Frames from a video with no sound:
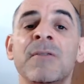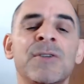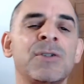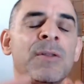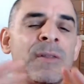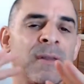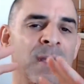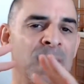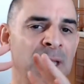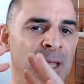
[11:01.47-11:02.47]
if it's not
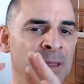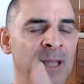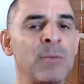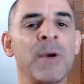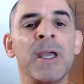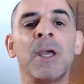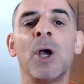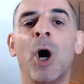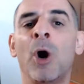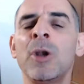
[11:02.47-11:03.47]
in that way,
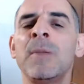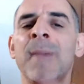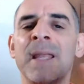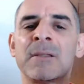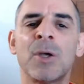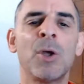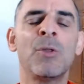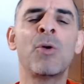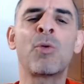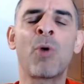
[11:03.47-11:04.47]
only met
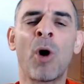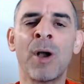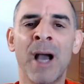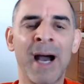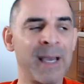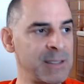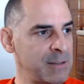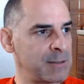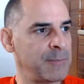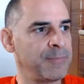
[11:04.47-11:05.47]
the wrong
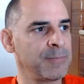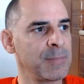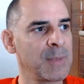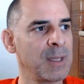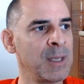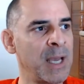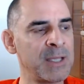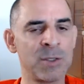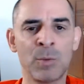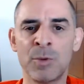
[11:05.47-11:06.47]
guys.
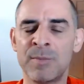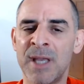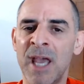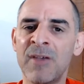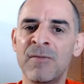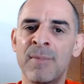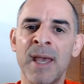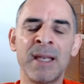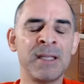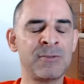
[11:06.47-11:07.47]
Guys who would behave
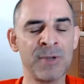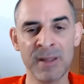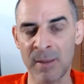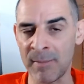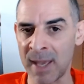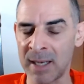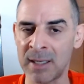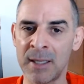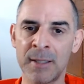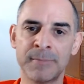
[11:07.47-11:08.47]
badly, treat them
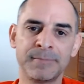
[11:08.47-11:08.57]
badly.